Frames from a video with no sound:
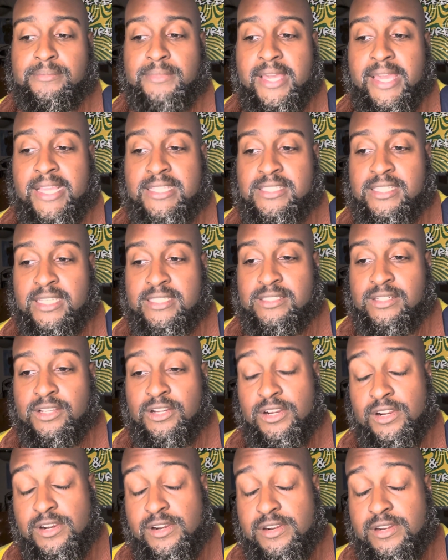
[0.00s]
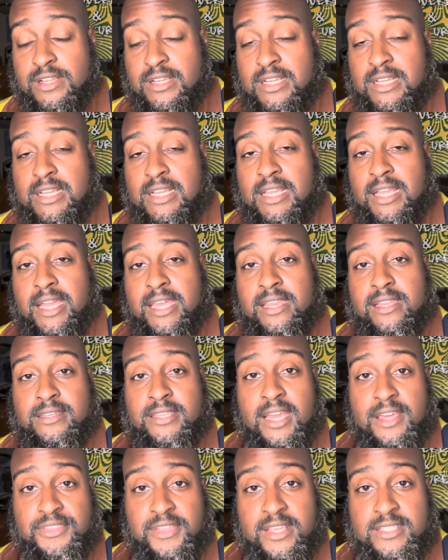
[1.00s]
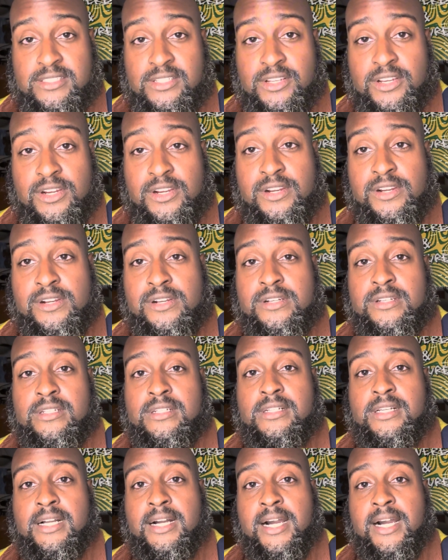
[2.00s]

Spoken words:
hazing has occurred and a death has occurred,